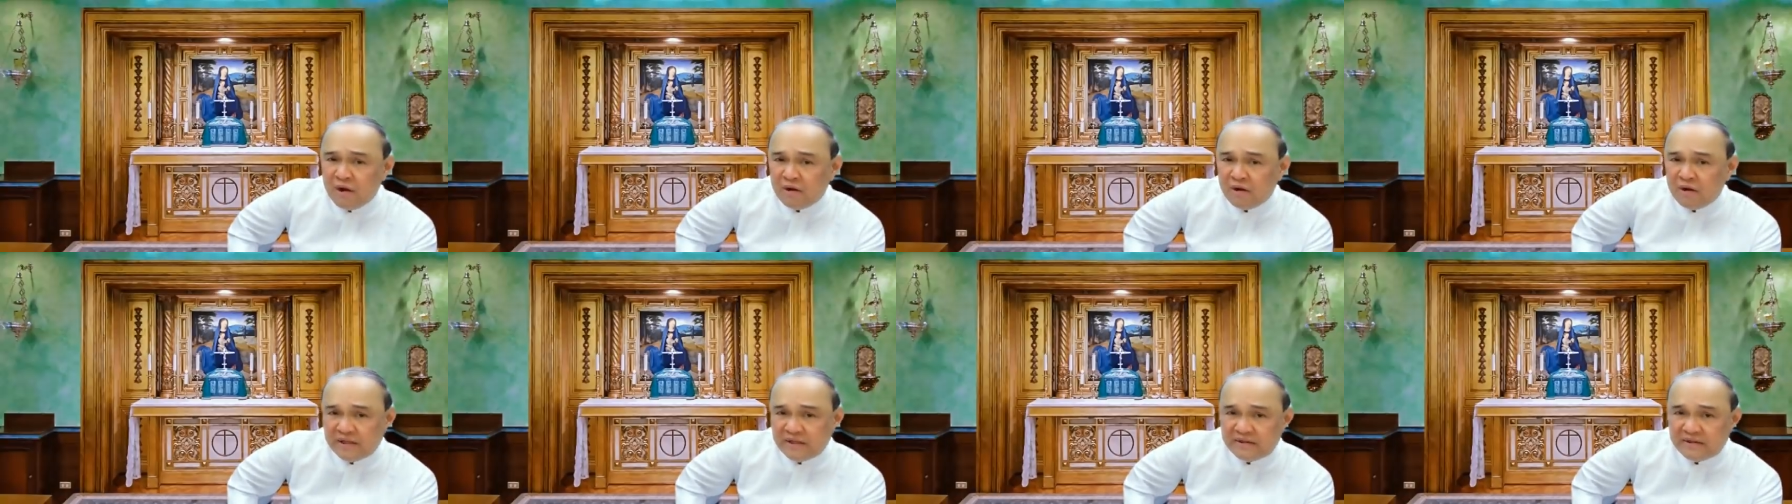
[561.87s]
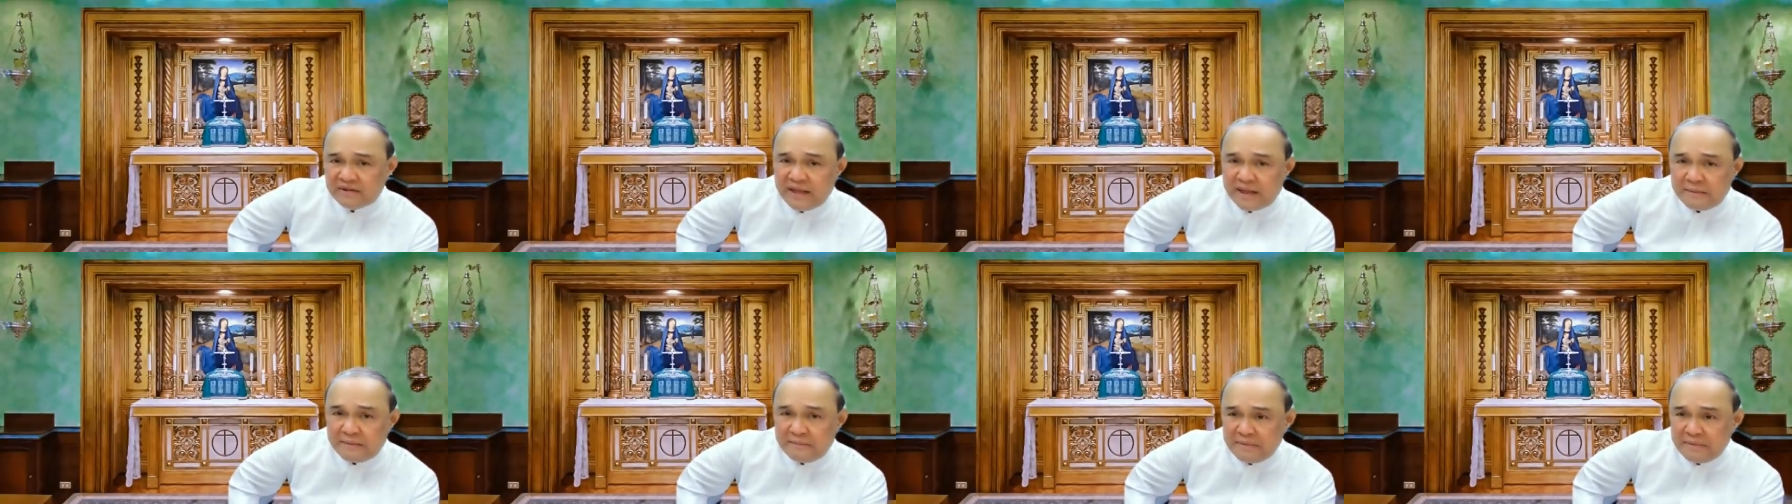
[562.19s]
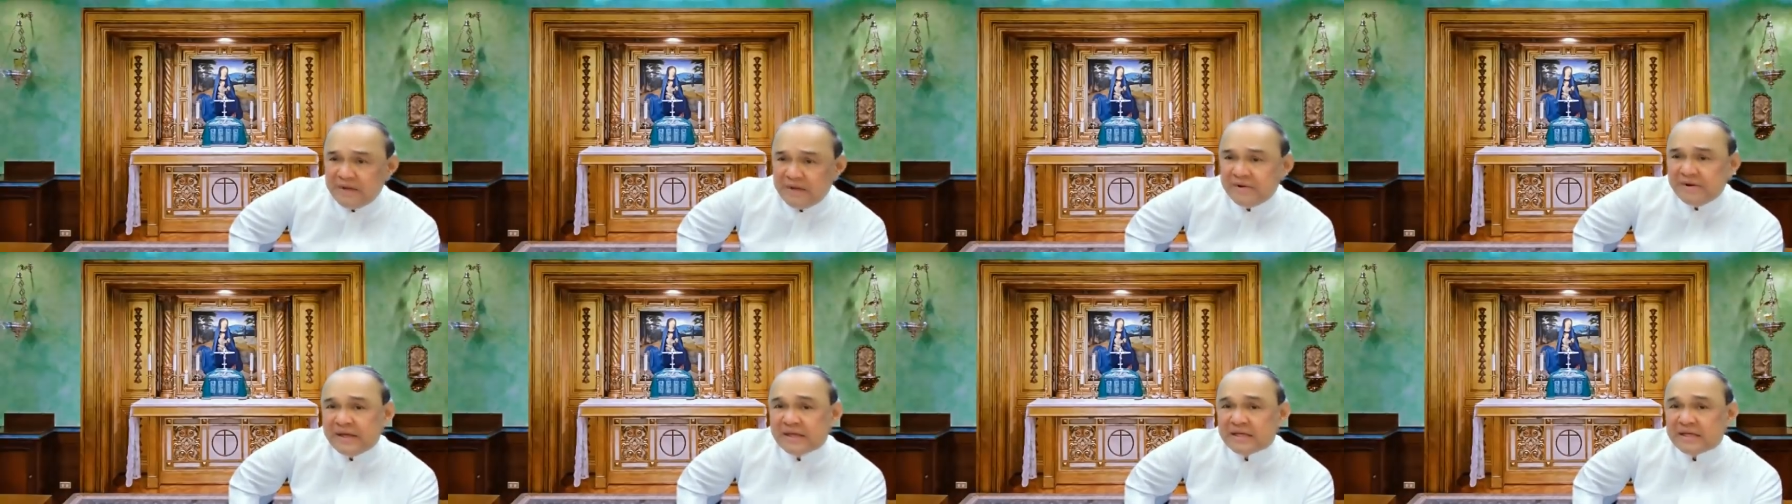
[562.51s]
on in
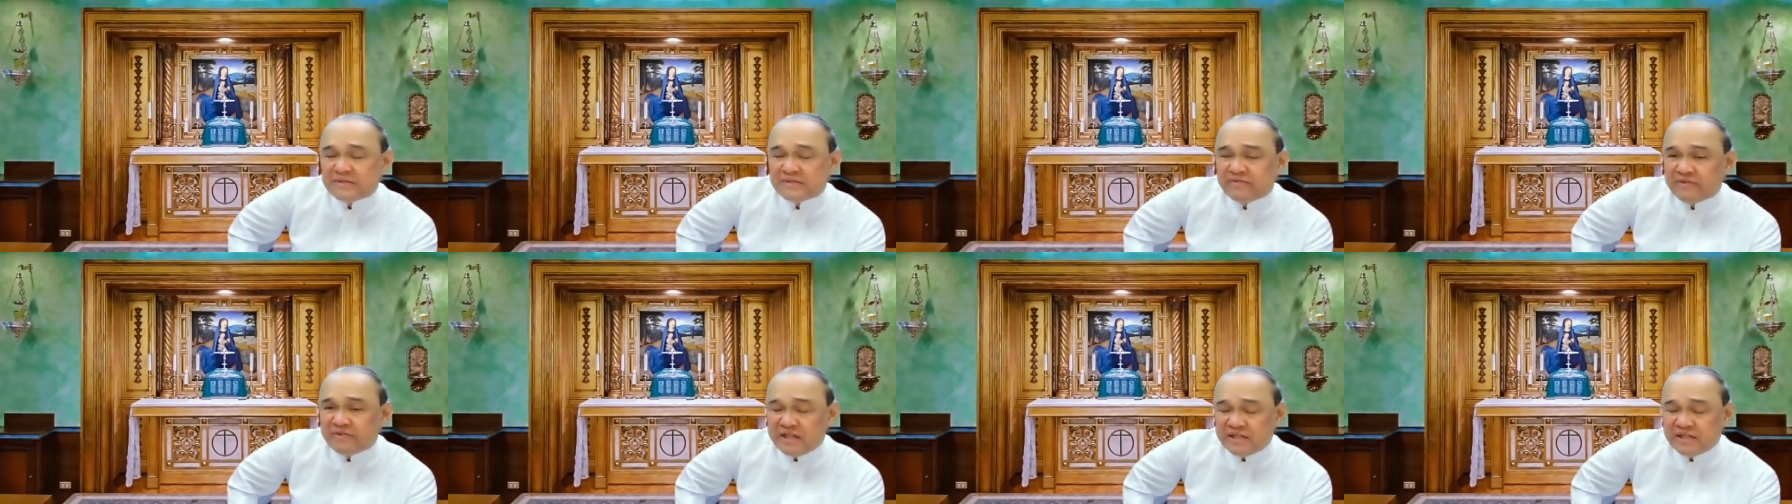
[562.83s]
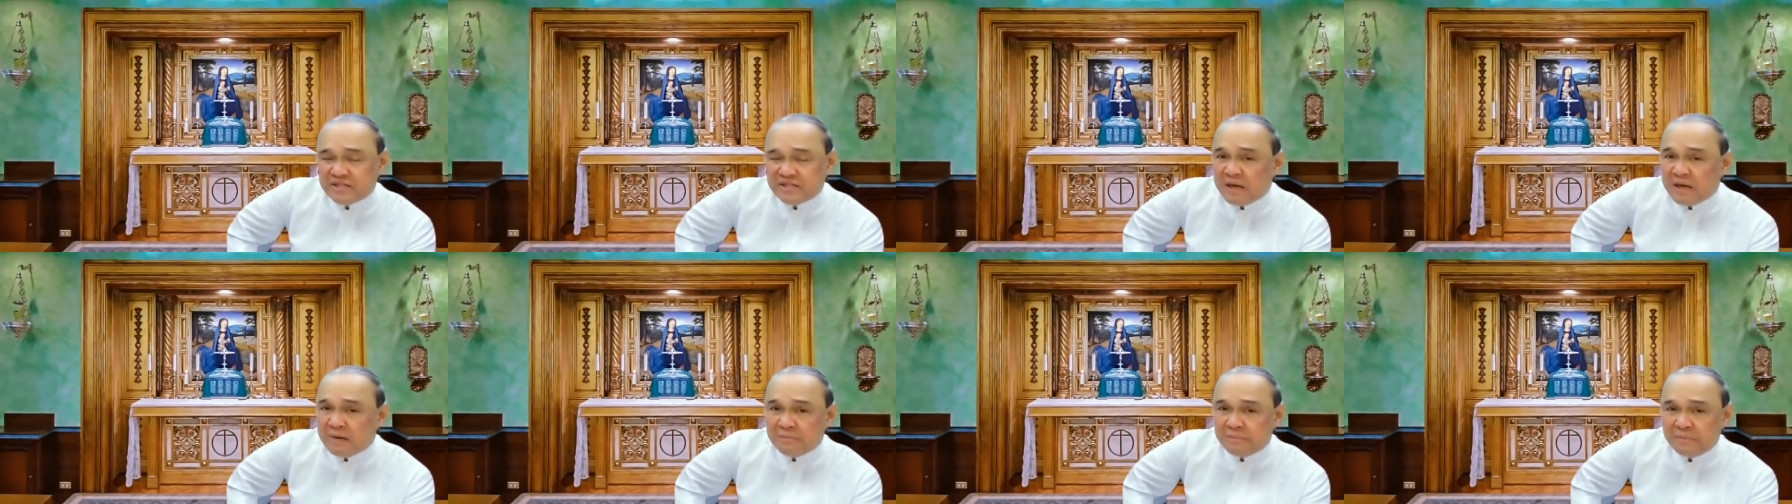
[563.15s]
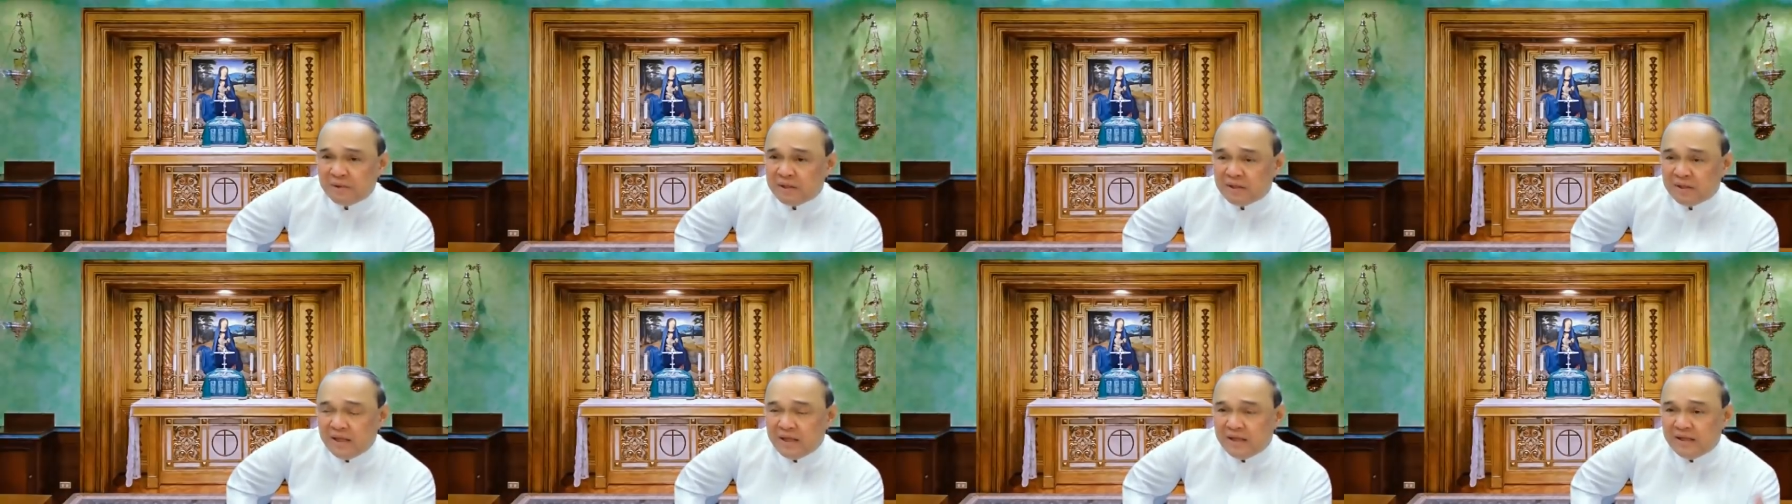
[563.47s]
Tiberias, for
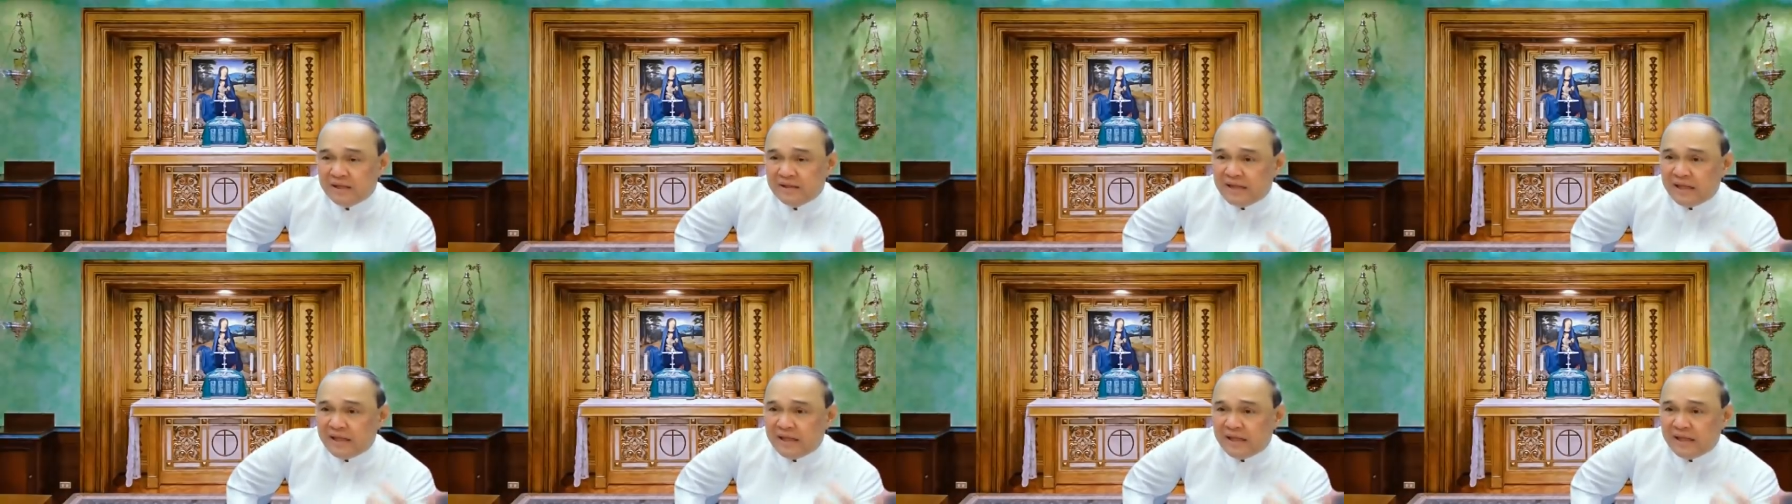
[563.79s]
example.